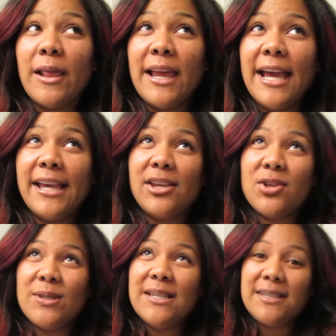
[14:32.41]
like
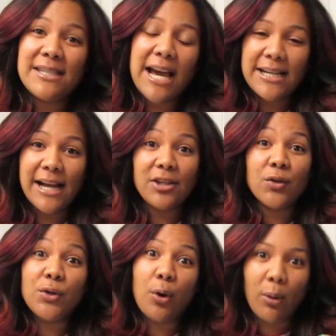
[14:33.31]
you decide that
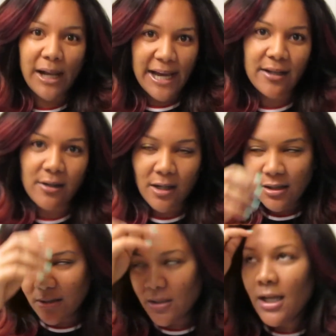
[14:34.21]
you don't like a
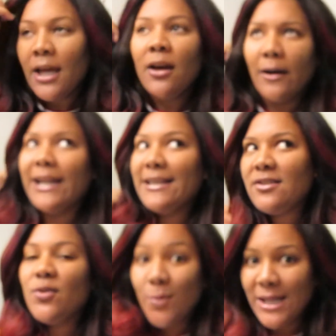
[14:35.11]
color, unless
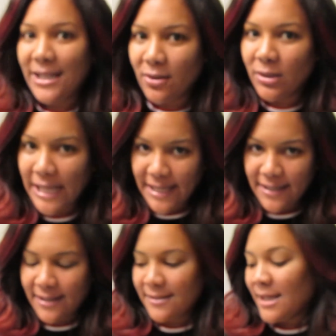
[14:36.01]
you really don't
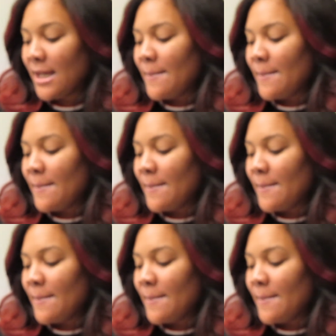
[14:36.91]
like it,